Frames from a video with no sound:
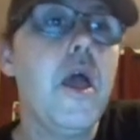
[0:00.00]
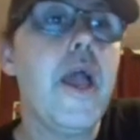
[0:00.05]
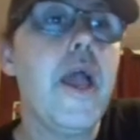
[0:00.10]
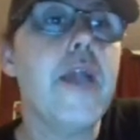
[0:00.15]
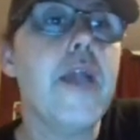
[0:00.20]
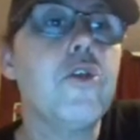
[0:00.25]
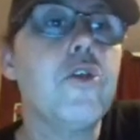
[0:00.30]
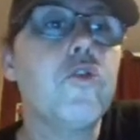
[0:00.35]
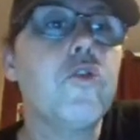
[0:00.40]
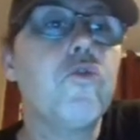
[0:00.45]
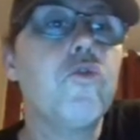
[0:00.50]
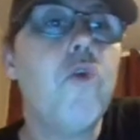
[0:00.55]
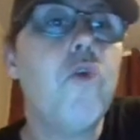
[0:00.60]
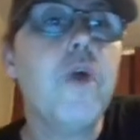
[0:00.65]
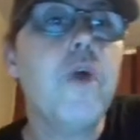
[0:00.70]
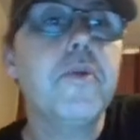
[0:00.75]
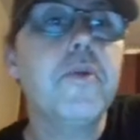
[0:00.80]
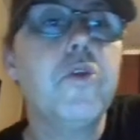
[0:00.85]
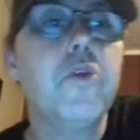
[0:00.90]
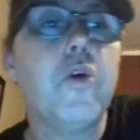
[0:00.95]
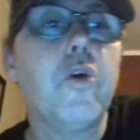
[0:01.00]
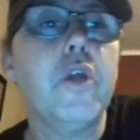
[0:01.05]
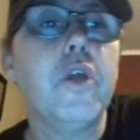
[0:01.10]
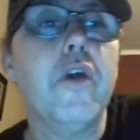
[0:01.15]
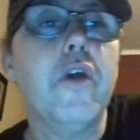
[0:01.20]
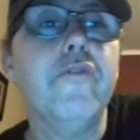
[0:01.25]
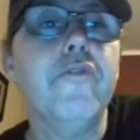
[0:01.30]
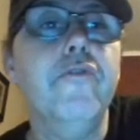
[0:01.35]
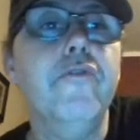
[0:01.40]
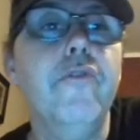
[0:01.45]
A strong majority
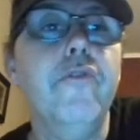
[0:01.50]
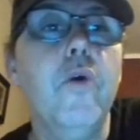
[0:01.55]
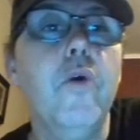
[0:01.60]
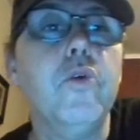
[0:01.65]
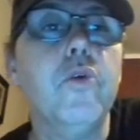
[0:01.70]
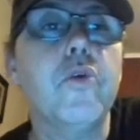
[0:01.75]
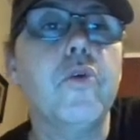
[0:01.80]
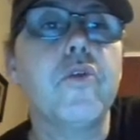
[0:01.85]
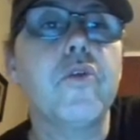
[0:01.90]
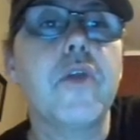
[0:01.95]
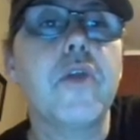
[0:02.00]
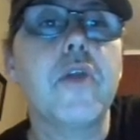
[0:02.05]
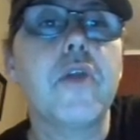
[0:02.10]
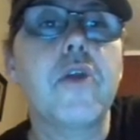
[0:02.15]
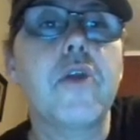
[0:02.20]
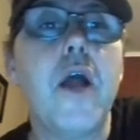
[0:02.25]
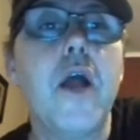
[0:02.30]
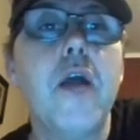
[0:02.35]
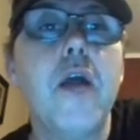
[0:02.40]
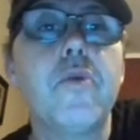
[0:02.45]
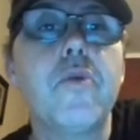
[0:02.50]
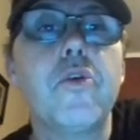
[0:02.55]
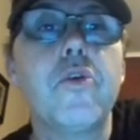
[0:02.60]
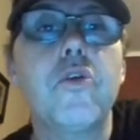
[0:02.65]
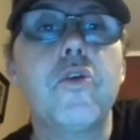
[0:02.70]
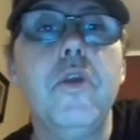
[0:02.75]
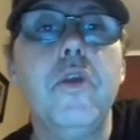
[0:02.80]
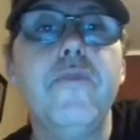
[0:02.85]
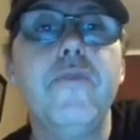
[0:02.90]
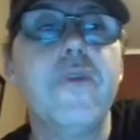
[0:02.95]
of voters says Congress
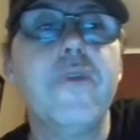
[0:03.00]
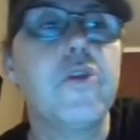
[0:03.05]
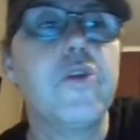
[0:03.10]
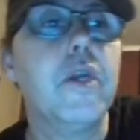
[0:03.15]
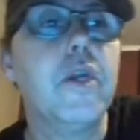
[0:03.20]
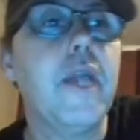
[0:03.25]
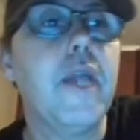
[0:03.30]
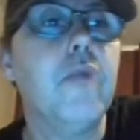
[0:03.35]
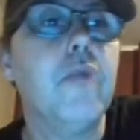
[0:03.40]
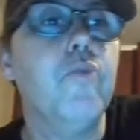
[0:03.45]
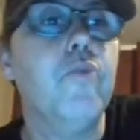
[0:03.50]
should investigate